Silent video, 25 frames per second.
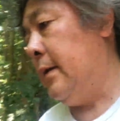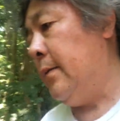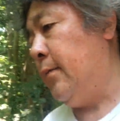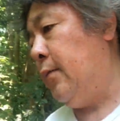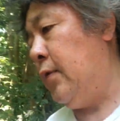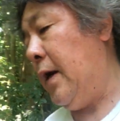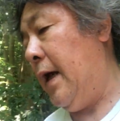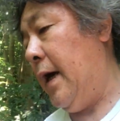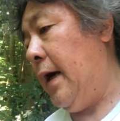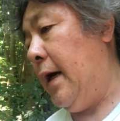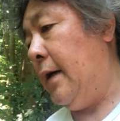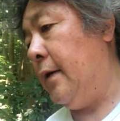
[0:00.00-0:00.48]

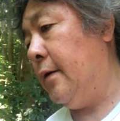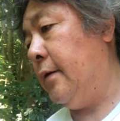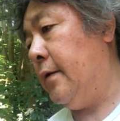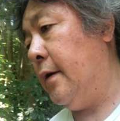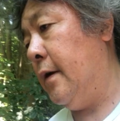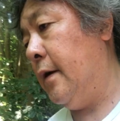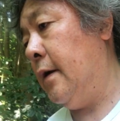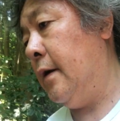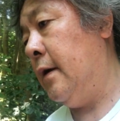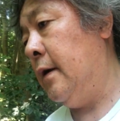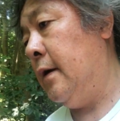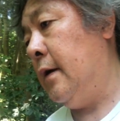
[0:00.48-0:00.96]
planned
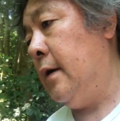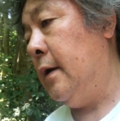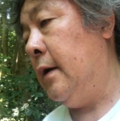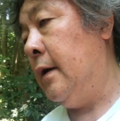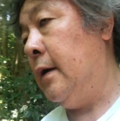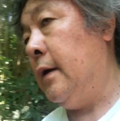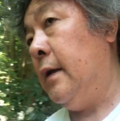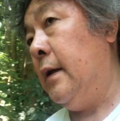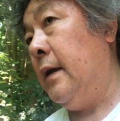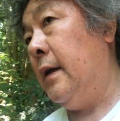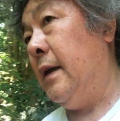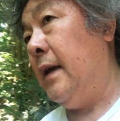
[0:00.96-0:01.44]

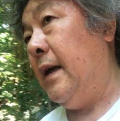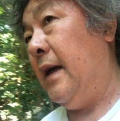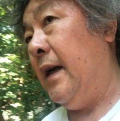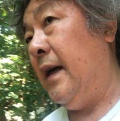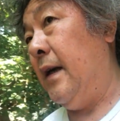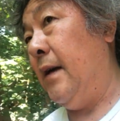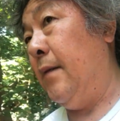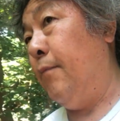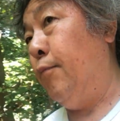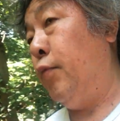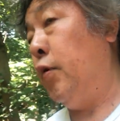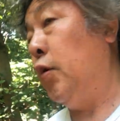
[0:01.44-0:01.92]

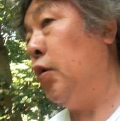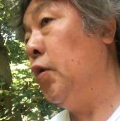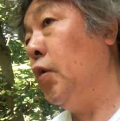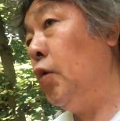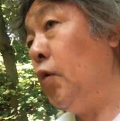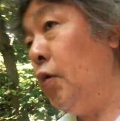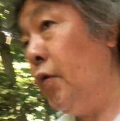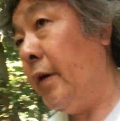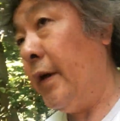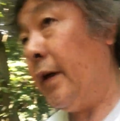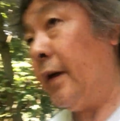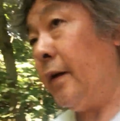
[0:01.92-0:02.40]

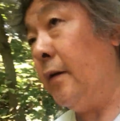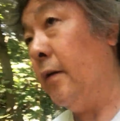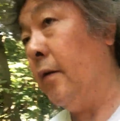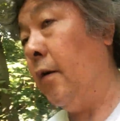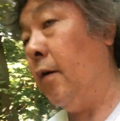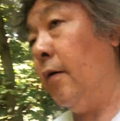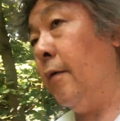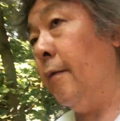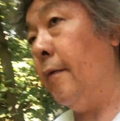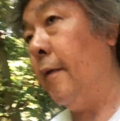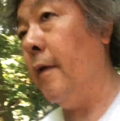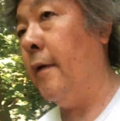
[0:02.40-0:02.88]
pruning
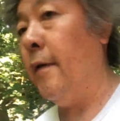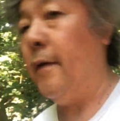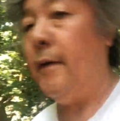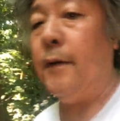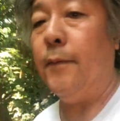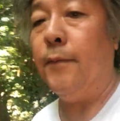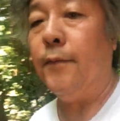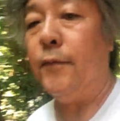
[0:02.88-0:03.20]
of the